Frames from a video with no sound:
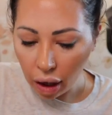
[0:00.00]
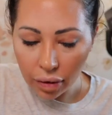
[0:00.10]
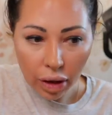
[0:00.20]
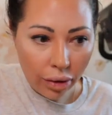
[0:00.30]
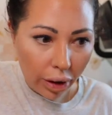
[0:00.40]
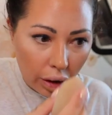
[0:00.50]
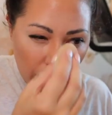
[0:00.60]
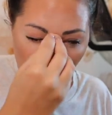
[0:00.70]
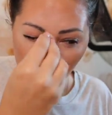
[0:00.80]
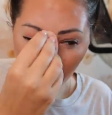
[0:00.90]
I've done filler
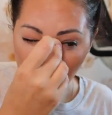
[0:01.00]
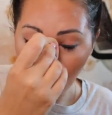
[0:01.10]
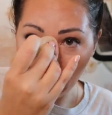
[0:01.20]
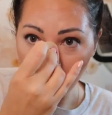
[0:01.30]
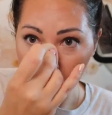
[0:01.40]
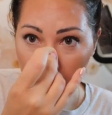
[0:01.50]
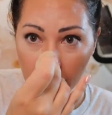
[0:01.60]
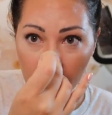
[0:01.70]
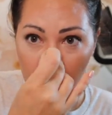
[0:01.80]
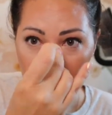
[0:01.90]
for quite a while in my
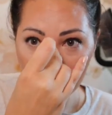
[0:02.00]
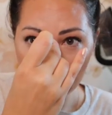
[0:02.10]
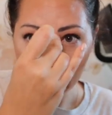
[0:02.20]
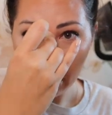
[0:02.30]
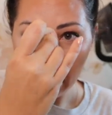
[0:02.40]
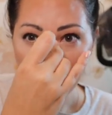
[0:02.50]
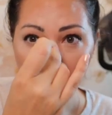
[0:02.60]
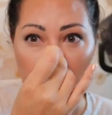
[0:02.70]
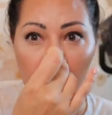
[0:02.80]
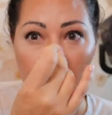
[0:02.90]
lips,
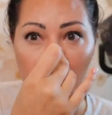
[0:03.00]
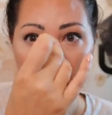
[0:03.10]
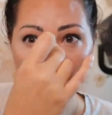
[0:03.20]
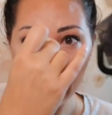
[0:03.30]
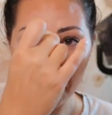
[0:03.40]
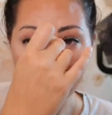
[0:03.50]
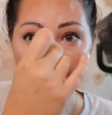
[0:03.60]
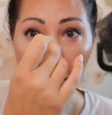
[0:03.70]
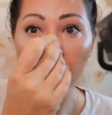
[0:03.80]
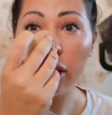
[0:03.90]
a couple
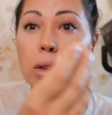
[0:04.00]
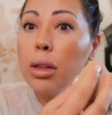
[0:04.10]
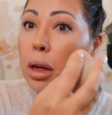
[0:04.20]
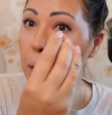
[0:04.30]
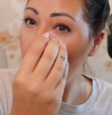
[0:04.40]
years.